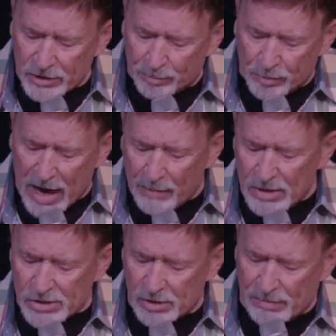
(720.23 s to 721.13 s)
the
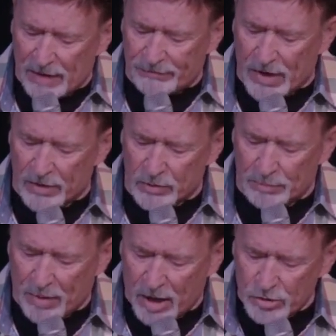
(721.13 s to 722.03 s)
promise of my Father
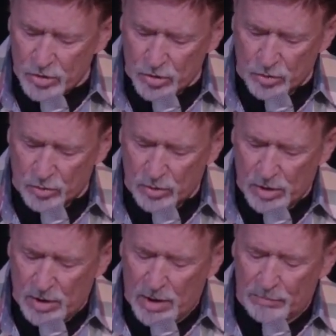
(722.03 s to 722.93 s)
upon you,
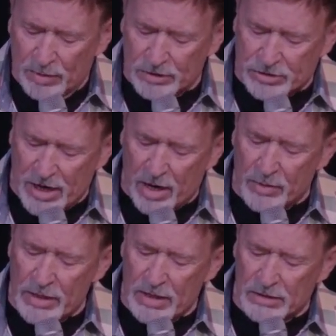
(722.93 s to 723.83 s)
but
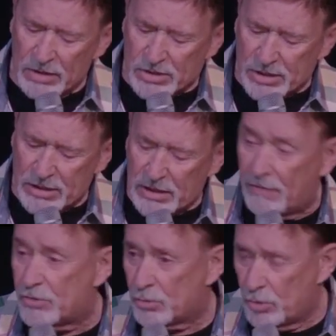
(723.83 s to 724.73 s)
tarry in the city
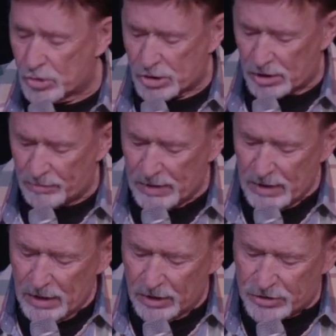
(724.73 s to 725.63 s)
of Jerusalem
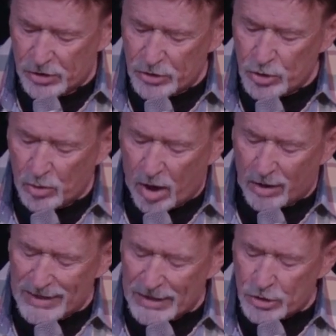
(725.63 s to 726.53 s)
until you
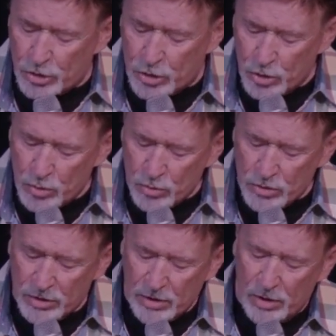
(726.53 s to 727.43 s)
are
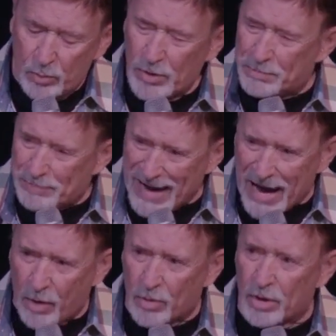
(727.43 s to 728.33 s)
endued with
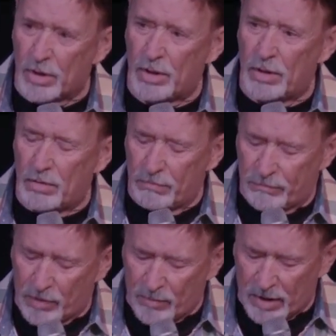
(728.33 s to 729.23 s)
power
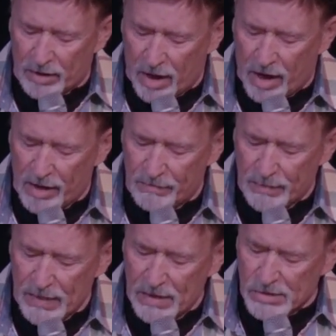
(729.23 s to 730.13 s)
from on high.
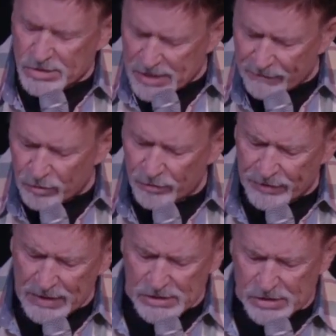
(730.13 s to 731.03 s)
Several
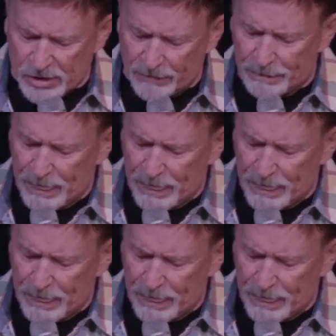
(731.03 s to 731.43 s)
things here.